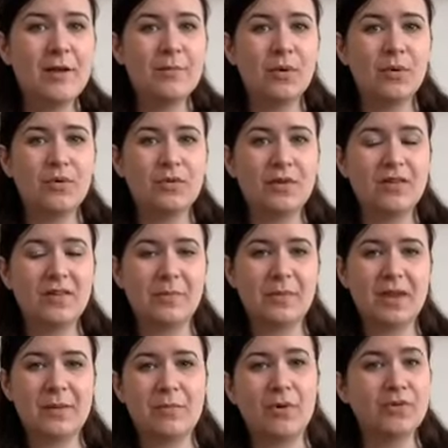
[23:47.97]
but also
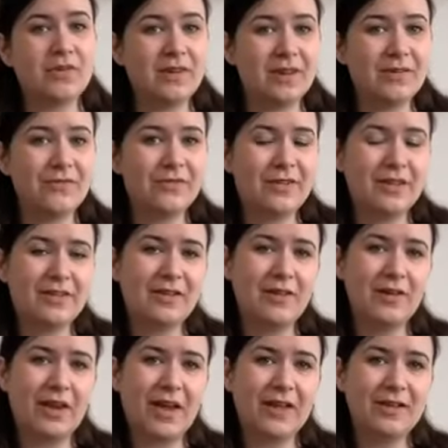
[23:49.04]
something positive to
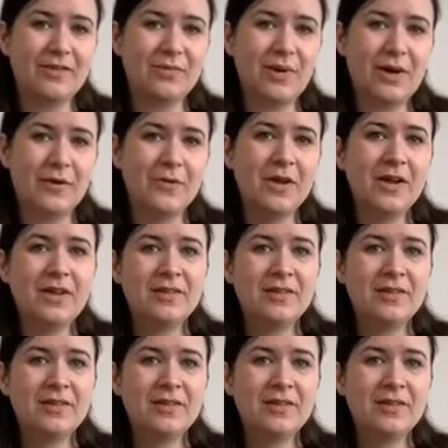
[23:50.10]
look at as well.